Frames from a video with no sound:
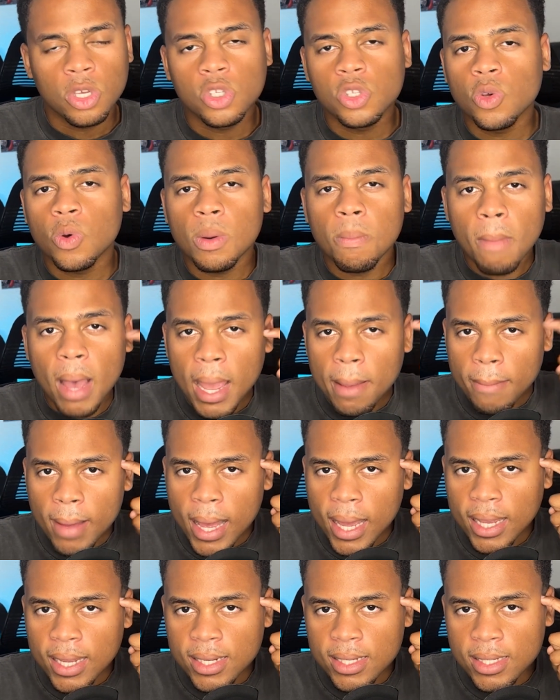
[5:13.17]
So in my
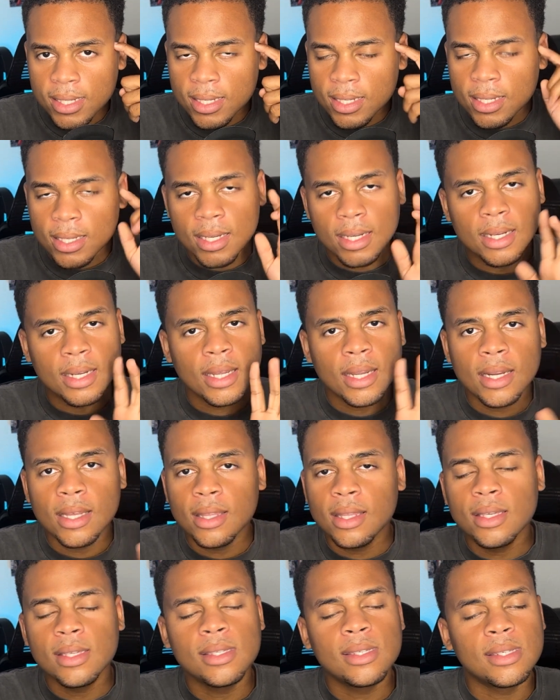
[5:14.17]
mind, none of
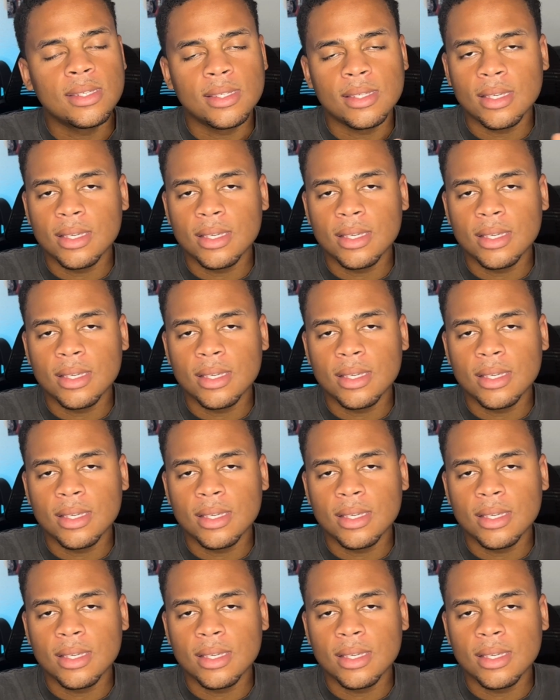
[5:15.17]
this